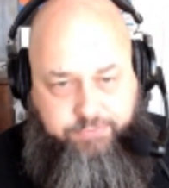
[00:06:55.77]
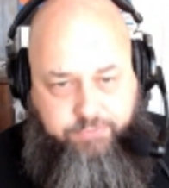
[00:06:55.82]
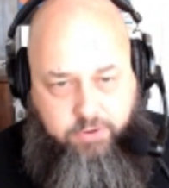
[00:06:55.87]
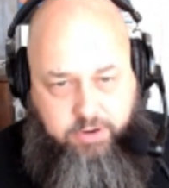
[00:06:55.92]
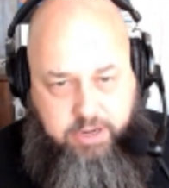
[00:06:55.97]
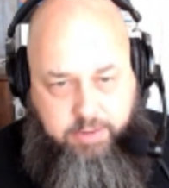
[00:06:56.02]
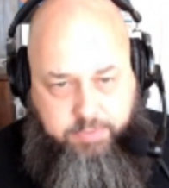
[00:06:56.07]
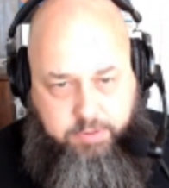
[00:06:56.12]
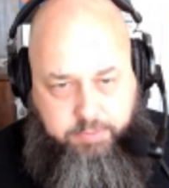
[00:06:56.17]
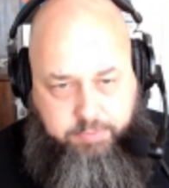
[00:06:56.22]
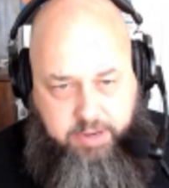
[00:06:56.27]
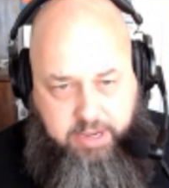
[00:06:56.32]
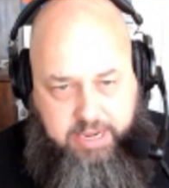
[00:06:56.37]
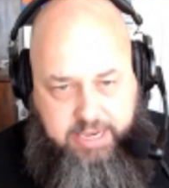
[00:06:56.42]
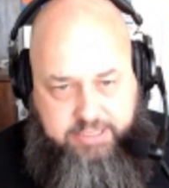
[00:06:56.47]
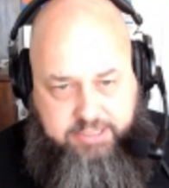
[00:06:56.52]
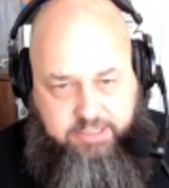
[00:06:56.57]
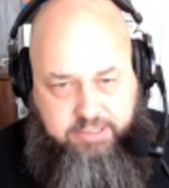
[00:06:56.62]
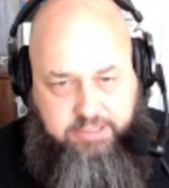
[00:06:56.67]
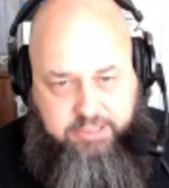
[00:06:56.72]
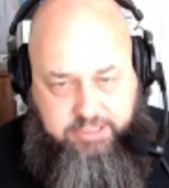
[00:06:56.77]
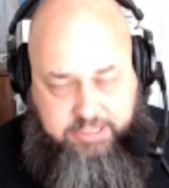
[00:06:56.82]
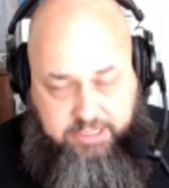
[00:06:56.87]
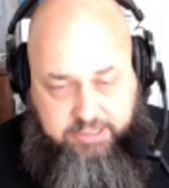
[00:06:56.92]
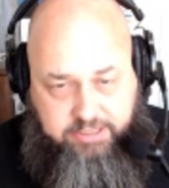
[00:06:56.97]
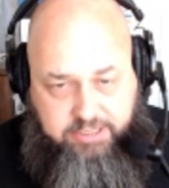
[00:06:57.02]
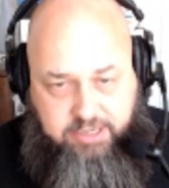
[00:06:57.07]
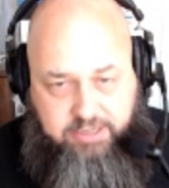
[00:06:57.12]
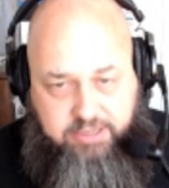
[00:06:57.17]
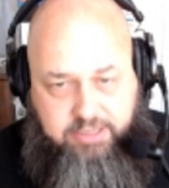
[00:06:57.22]
For him to be as
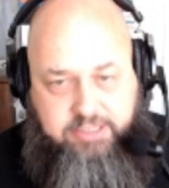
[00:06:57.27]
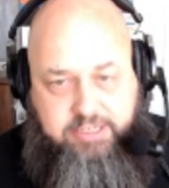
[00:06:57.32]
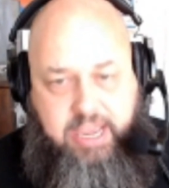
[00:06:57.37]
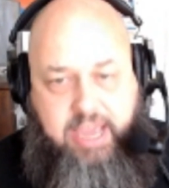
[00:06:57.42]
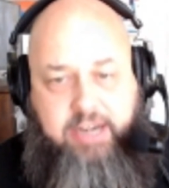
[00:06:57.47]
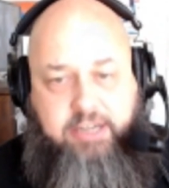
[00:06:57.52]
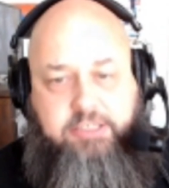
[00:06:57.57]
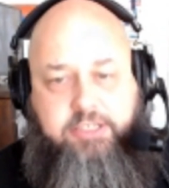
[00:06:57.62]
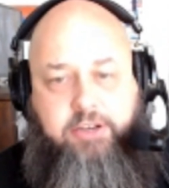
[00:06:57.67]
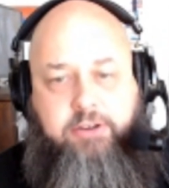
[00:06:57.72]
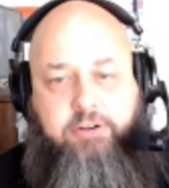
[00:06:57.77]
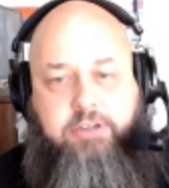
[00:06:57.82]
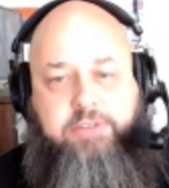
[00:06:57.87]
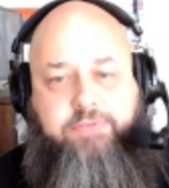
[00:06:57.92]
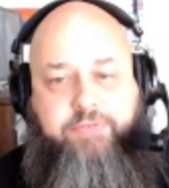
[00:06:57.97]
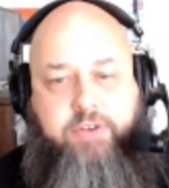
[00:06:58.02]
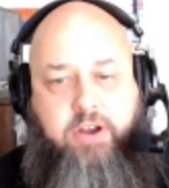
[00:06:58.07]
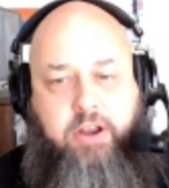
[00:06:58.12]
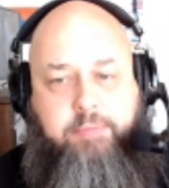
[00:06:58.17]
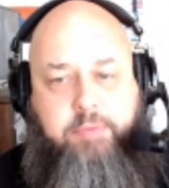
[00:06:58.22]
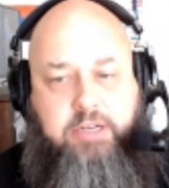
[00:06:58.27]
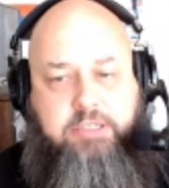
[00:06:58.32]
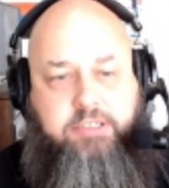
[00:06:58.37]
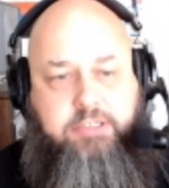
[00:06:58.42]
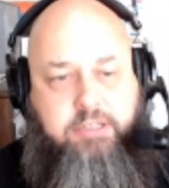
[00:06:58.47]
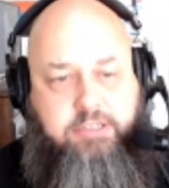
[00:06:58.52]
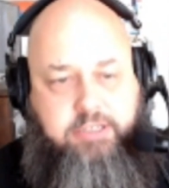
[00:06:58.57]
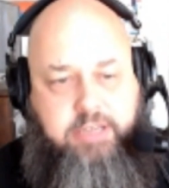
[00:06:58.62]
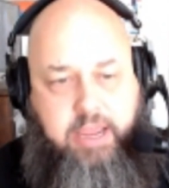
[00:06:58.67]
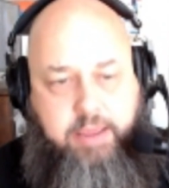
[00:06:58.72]
consistent, his attitude is very much
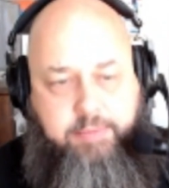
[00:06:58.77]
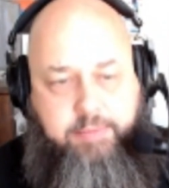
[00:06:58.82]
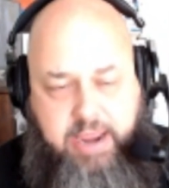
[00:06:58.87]
the same